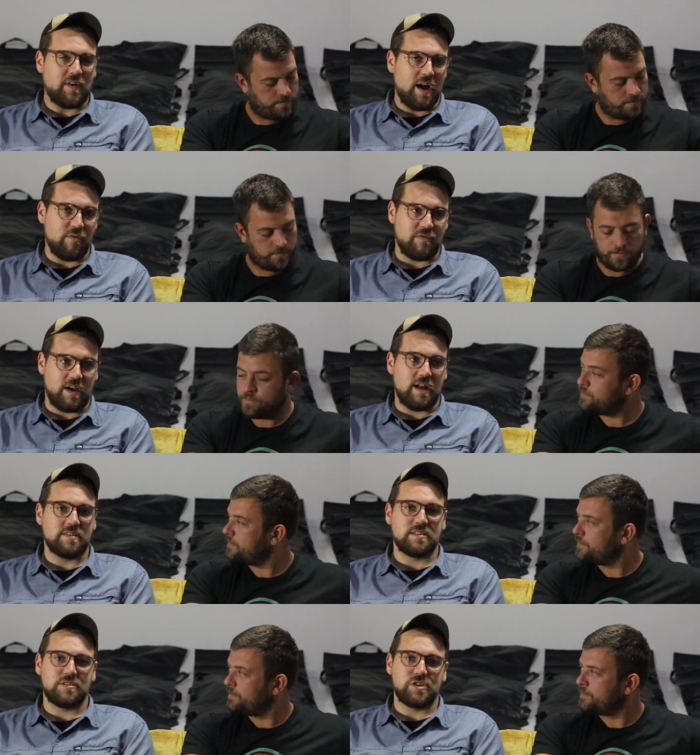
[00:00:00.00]

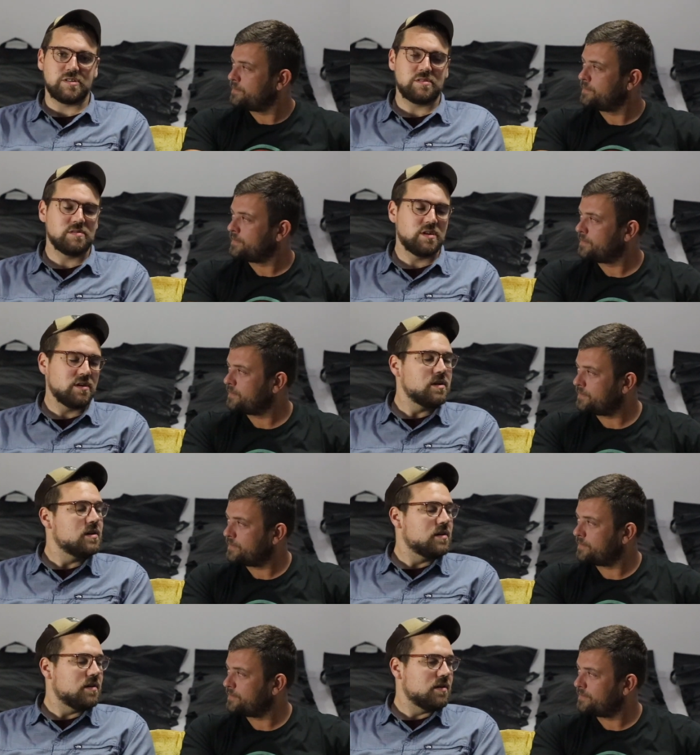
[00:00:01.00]
Speaker 1: firefights and just
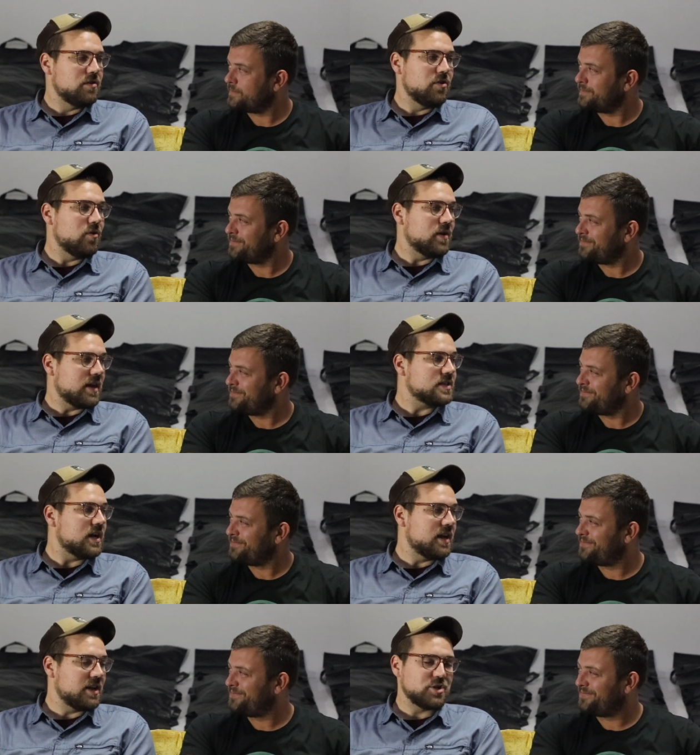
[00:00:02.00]
new and
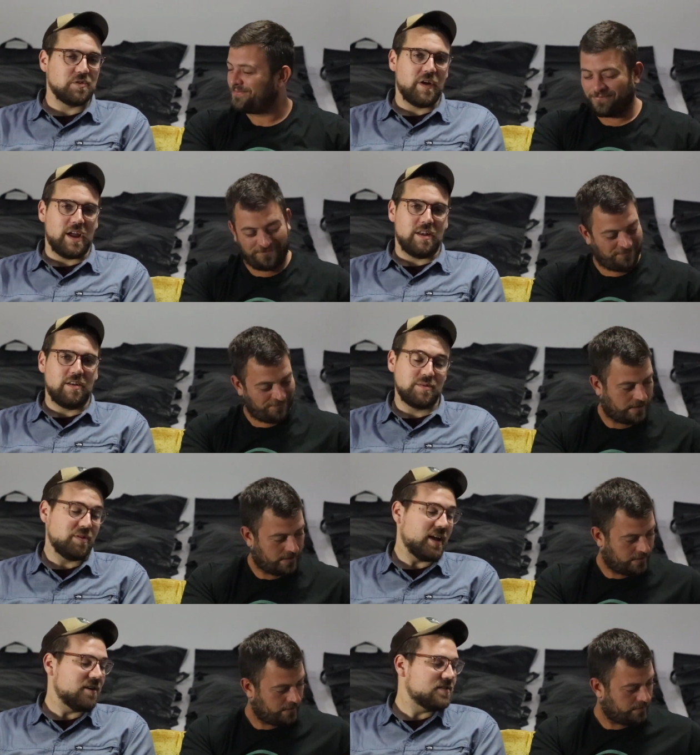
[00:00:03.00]
exciting terrain
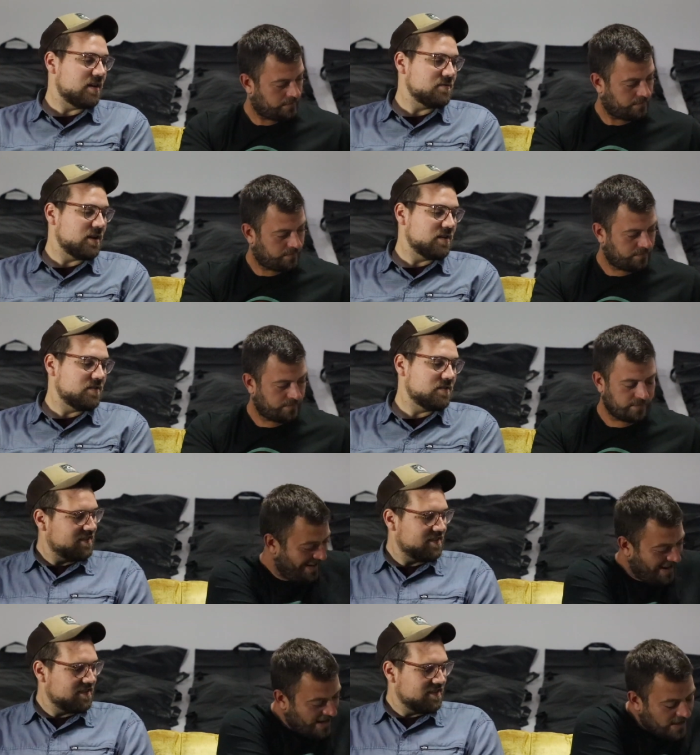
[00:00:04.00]
to play airsoft on.
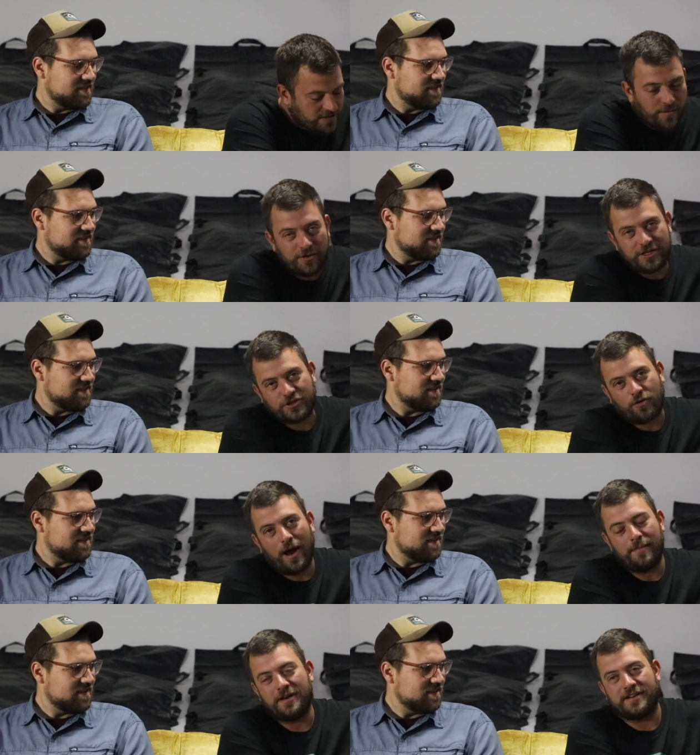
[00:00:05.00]
Speaker 2: Someone
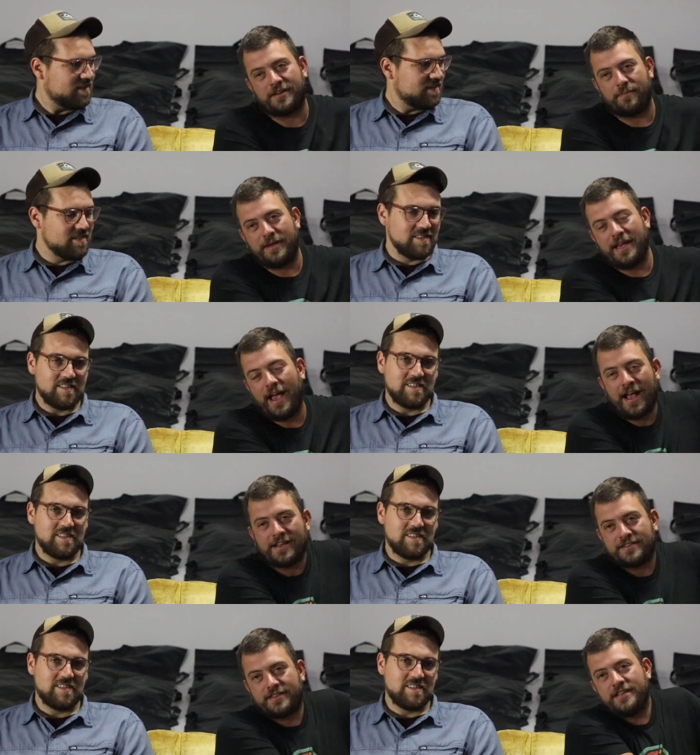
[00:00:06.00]
described it to me
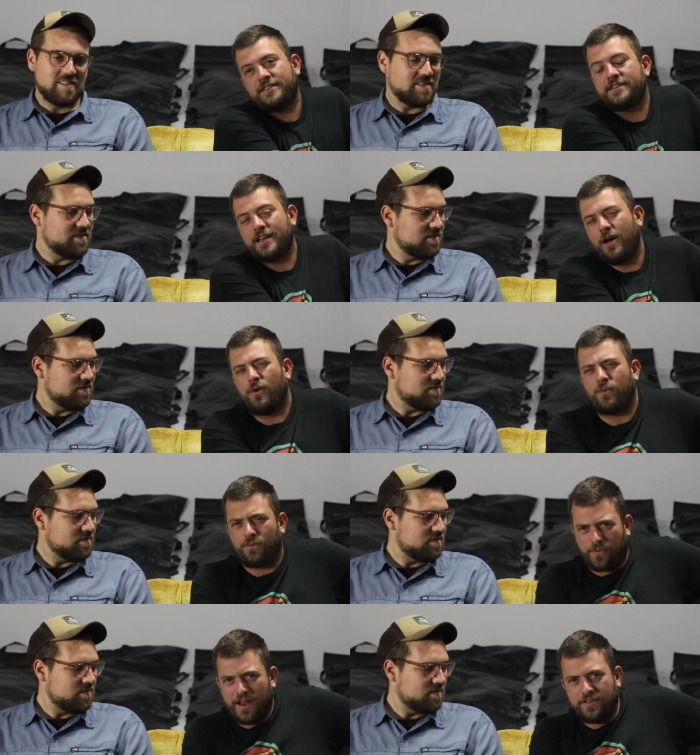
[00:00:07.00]
as, this is
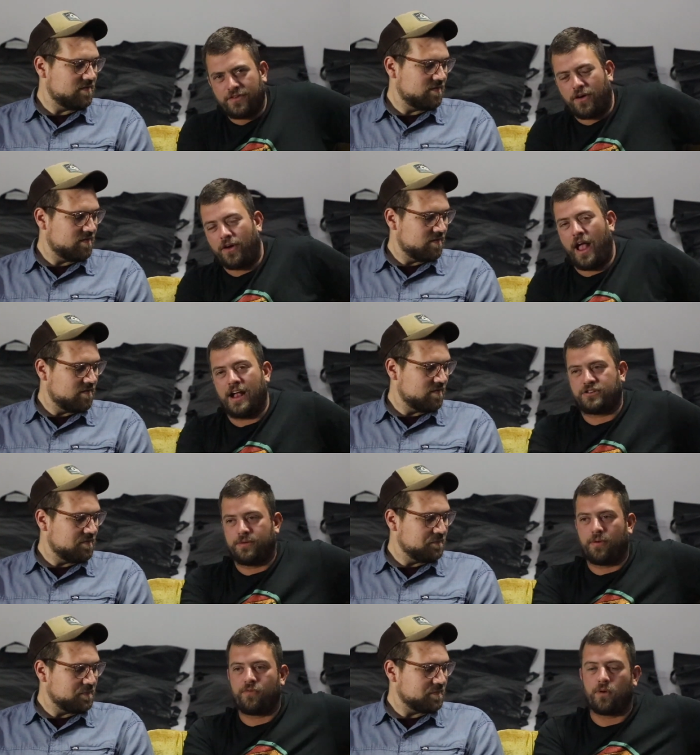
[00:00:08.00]
how raids are
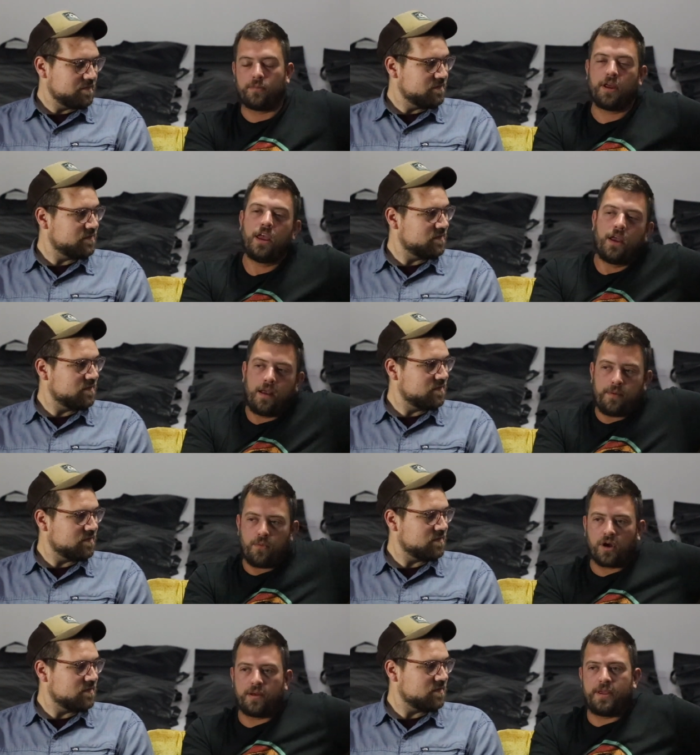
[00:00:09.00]
actually performed. I
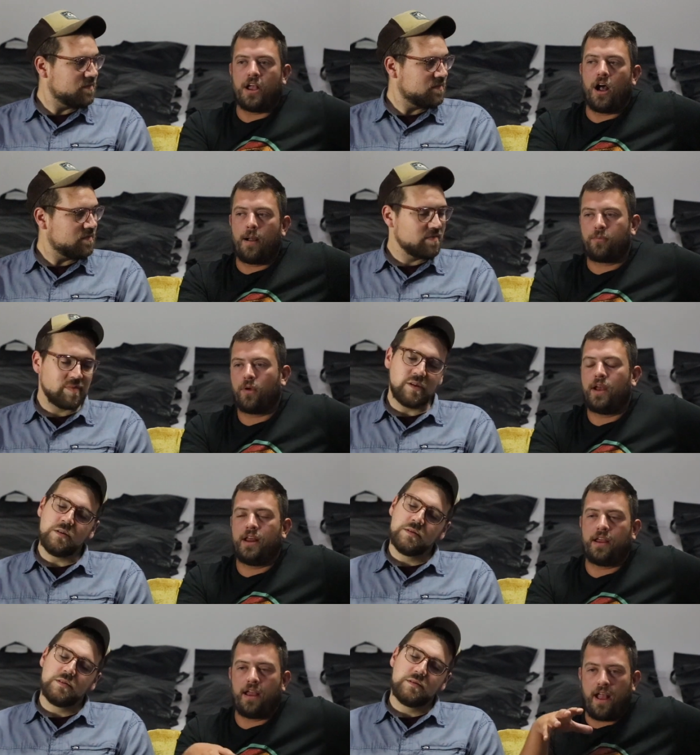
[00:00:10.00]
mean, we're going to be
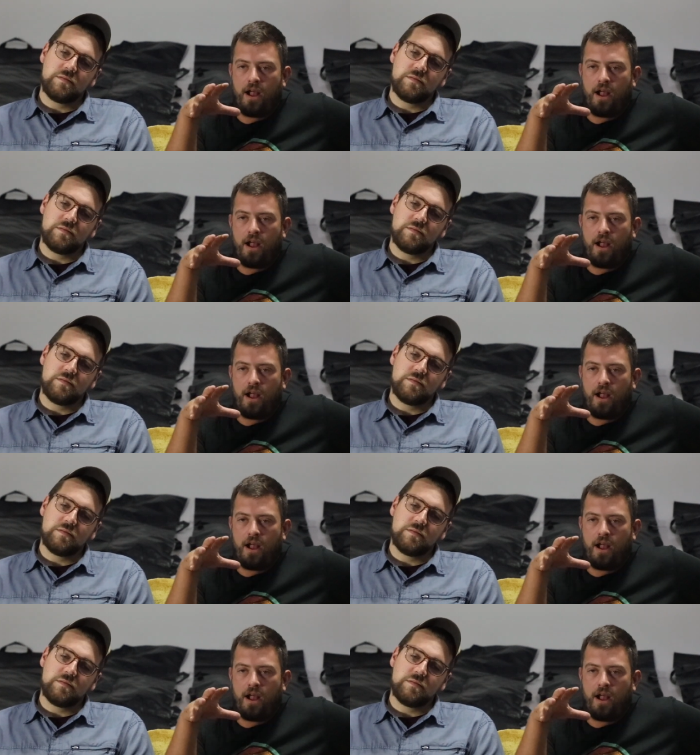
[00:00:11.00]
operating